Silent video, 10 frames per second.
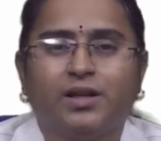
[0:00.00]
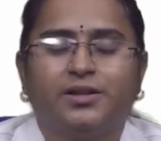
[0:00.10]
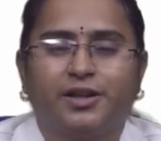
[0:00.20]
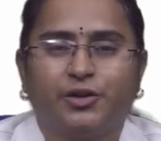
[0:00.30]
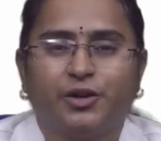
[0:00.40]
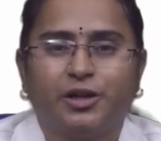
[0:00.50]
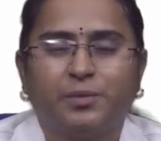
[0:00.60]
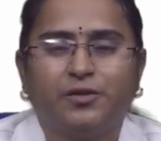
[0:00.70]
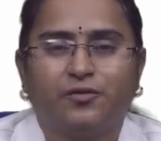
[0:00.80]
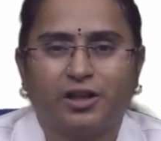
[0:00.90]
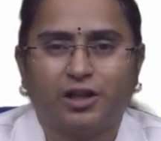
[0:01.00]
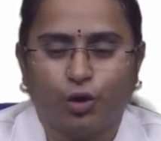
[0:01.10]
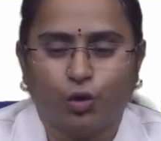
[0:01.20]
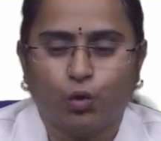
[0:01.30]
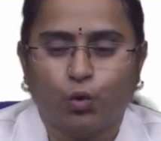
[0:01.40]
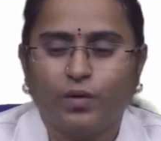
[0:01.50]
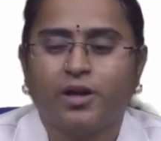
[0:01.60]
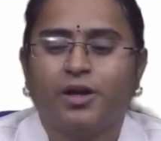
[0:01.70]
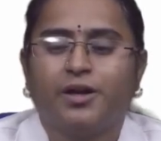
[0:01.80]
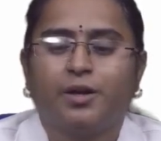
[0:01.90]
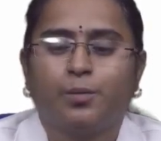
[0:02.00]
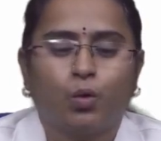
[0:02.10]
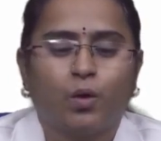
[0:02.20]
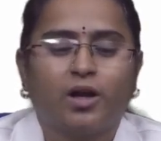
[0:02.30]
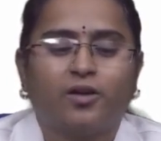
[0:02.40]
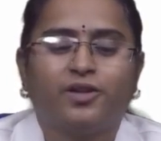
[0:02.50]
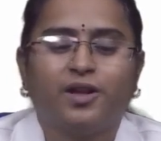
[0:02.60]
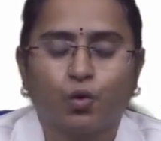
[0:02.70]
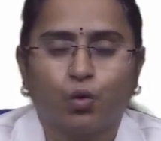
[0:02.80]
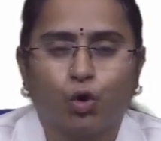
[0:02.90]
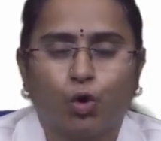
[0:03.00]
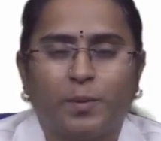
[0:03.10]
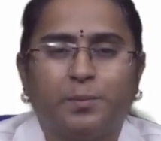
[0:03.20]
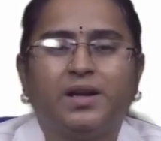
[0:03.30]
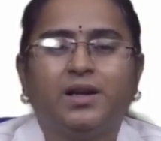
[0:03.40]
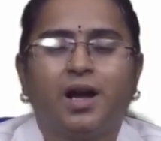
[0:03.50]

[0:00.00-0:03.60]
the treatment which includes removal of the pseudomembrane